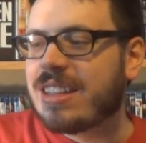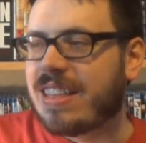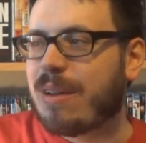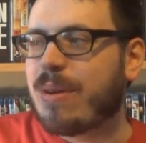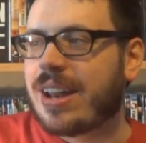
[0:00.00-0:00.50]

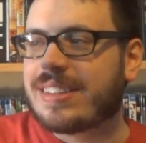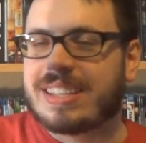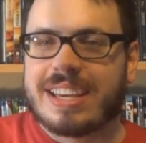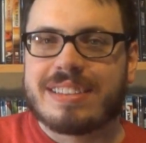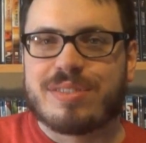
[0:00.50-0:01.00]
they wanted
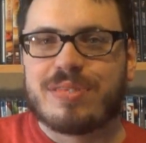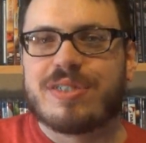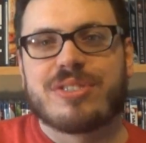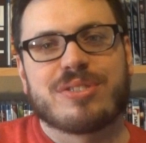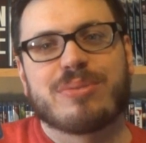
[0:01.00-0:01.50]
to get this
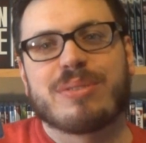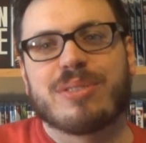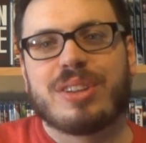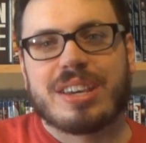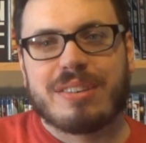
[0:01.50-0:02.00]
movie, so we
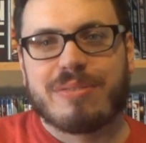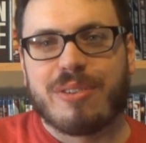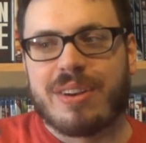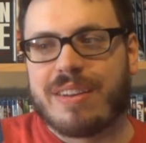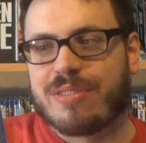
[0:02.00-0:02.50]
were looking
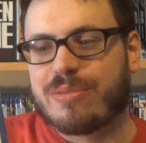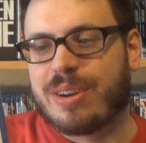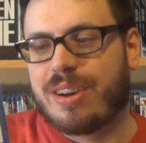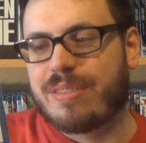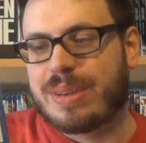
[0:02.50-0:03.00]
for it everywhere